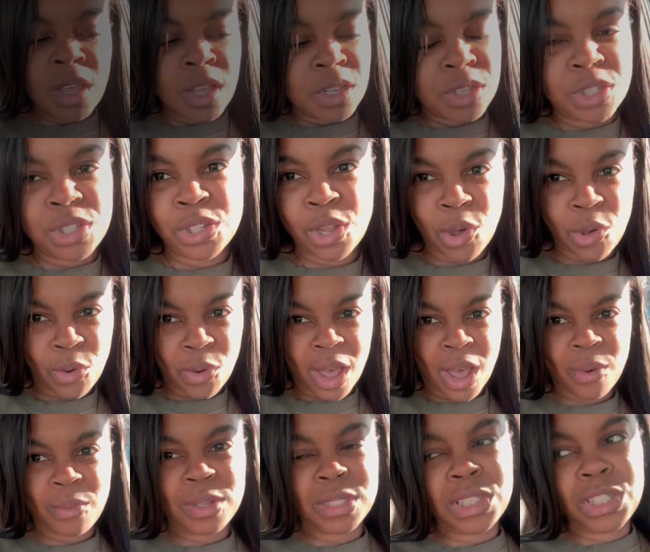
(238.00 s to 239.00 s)
So I
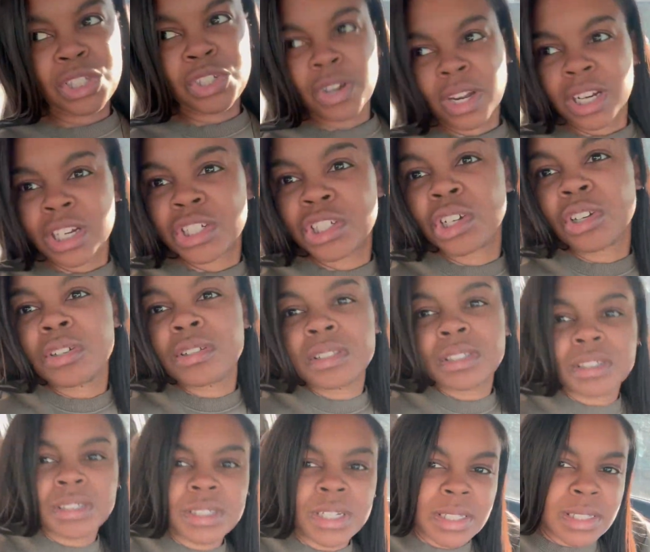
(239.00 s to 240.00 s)
went to Trader Joe's
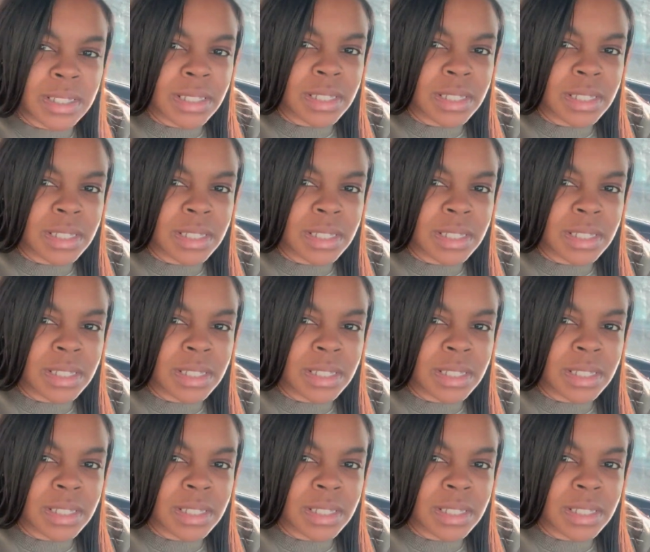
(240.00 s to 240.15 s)
just to